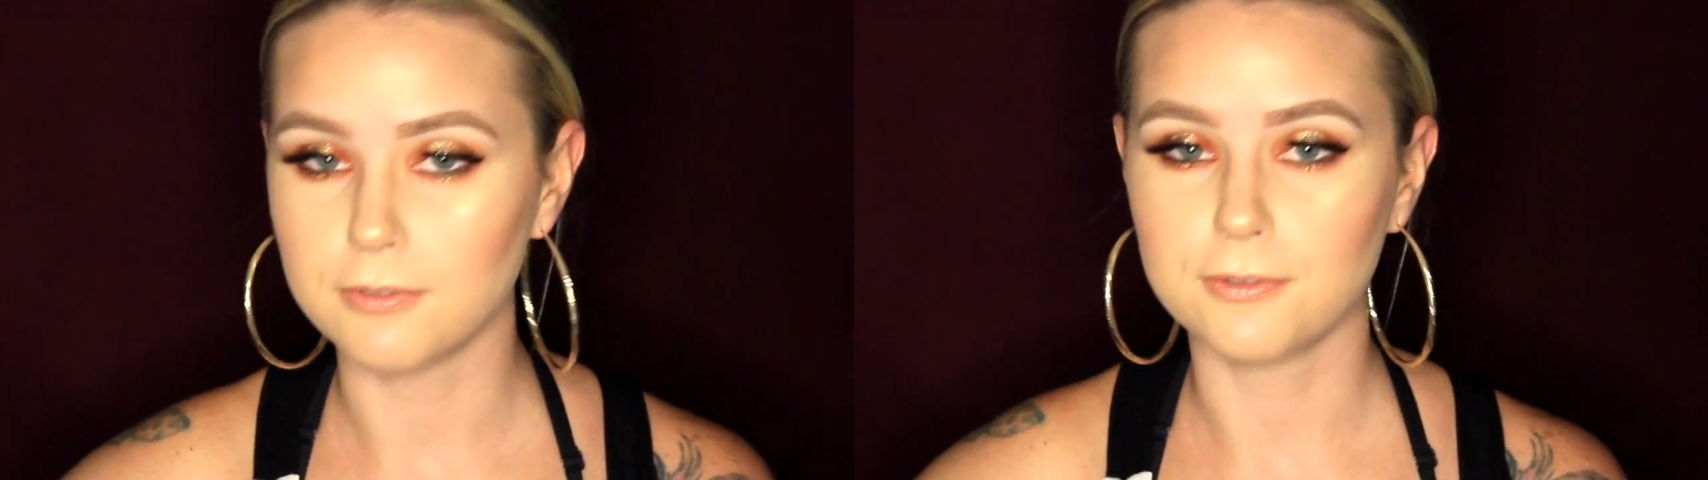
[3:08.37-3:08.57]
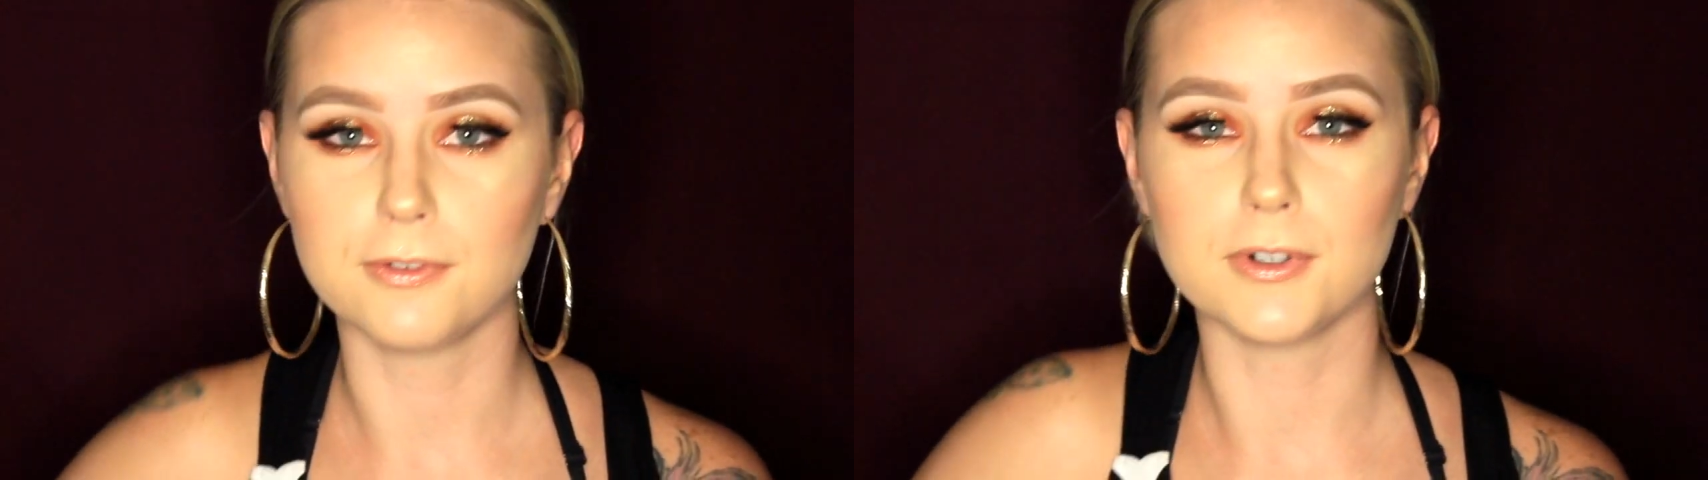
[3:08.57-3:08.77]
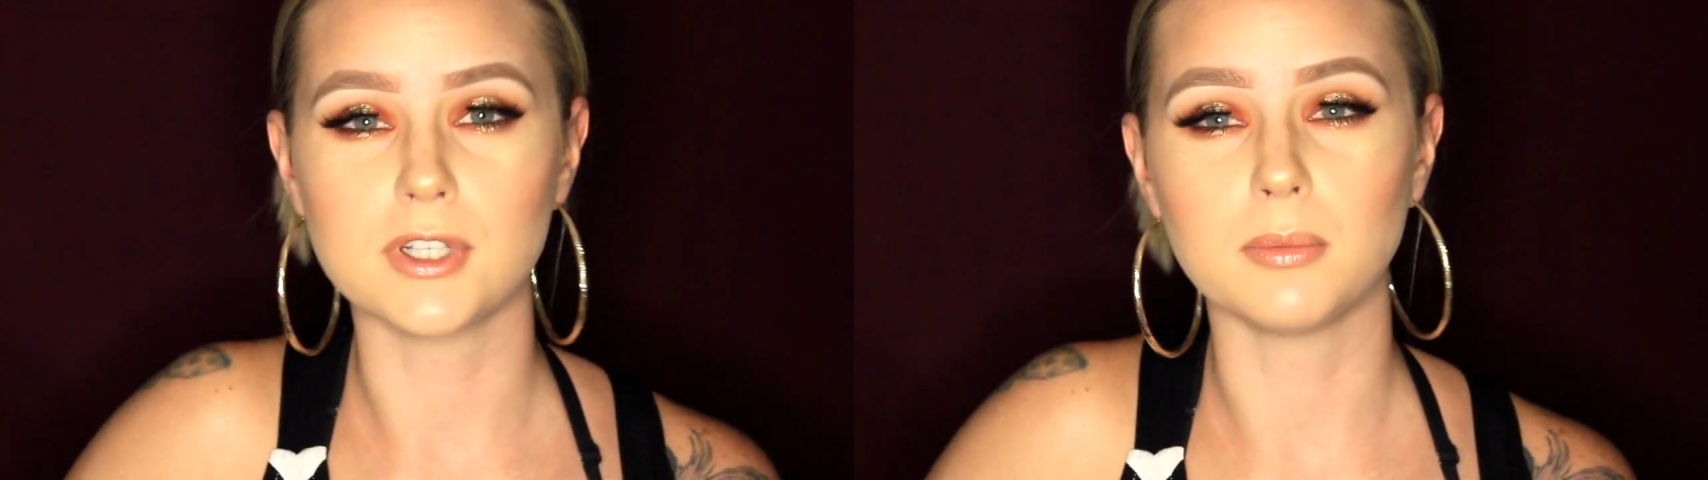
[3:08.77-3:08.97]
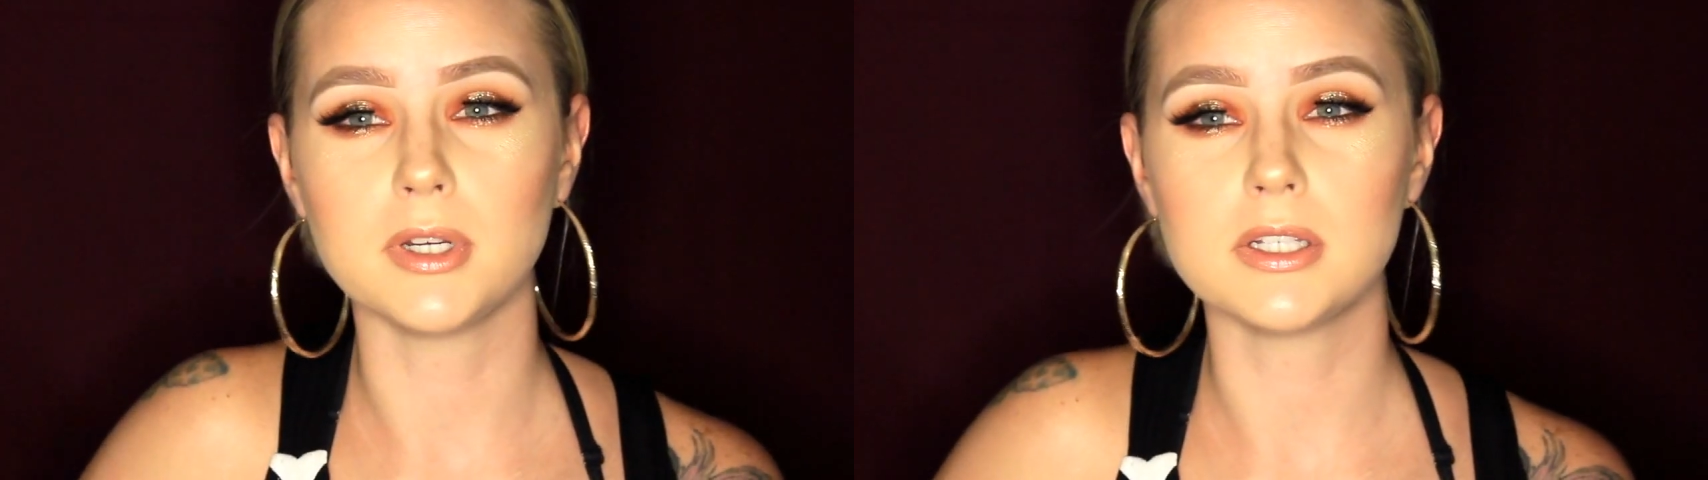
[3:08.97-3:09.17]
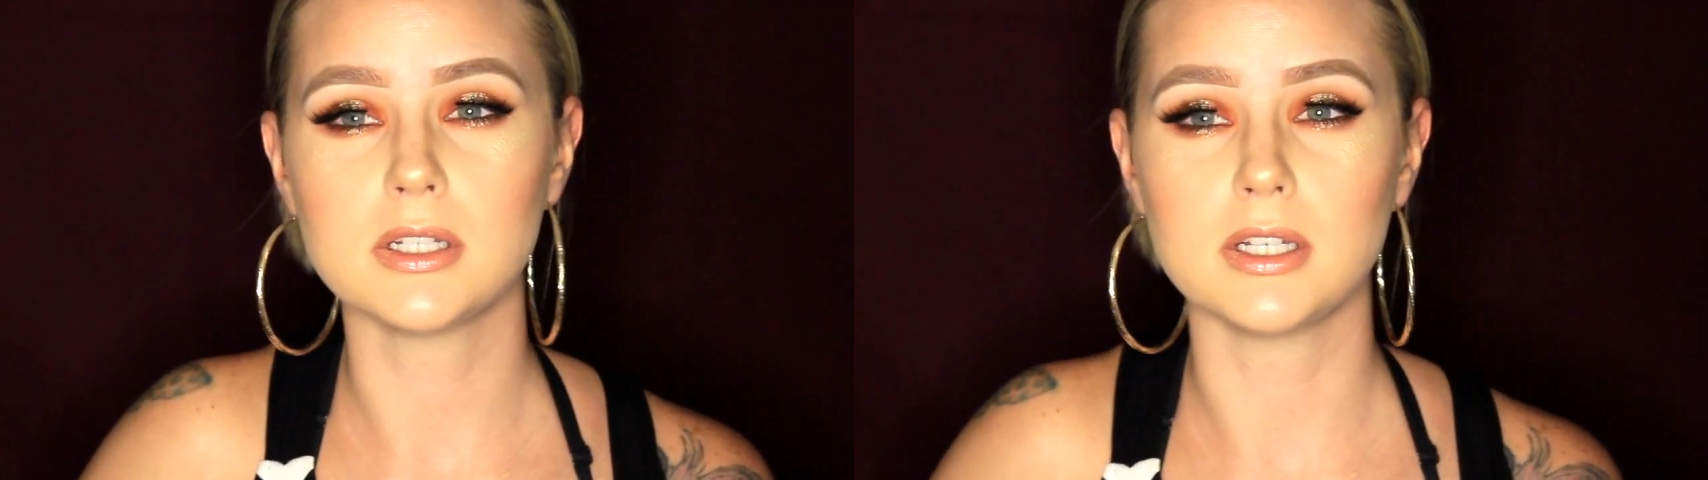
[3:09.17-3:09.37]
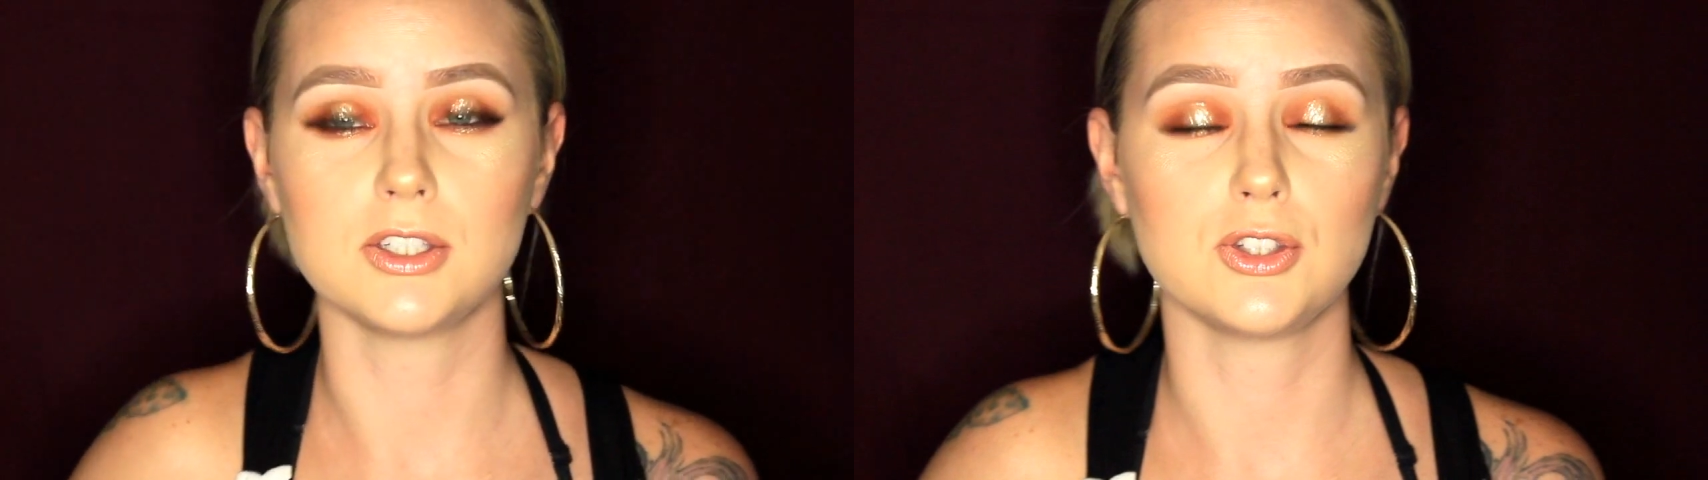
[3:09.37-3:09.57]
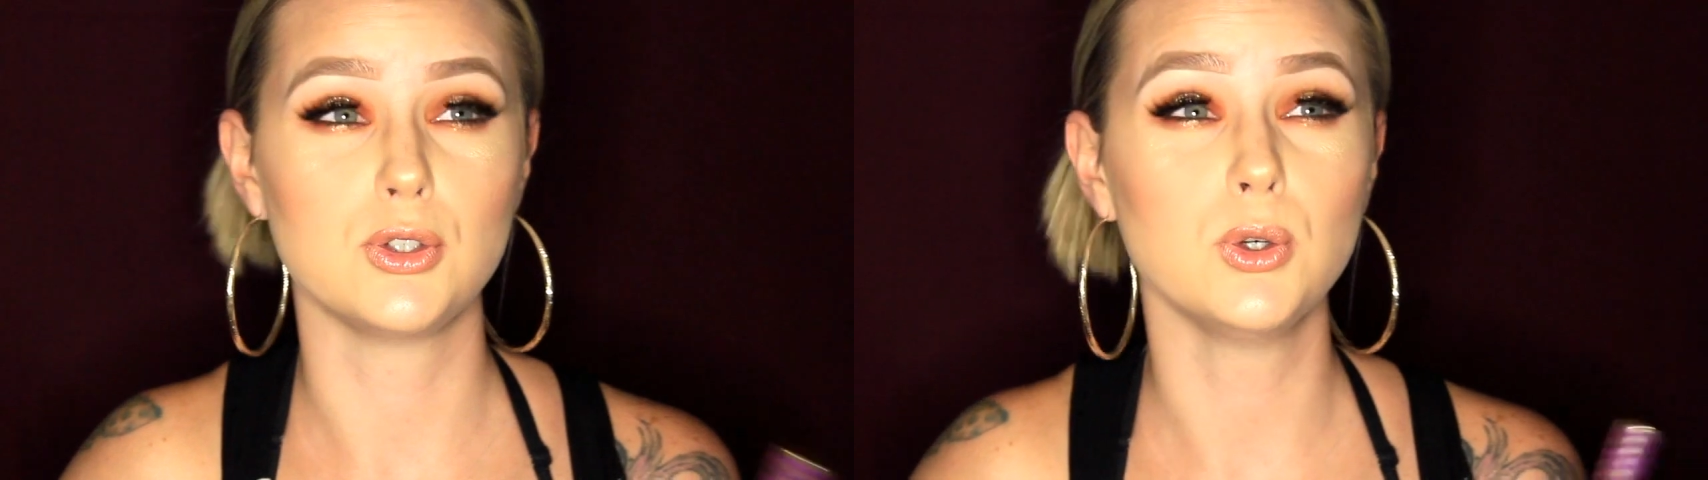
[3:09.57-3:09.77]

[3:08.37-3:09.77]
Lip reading: for some reason it's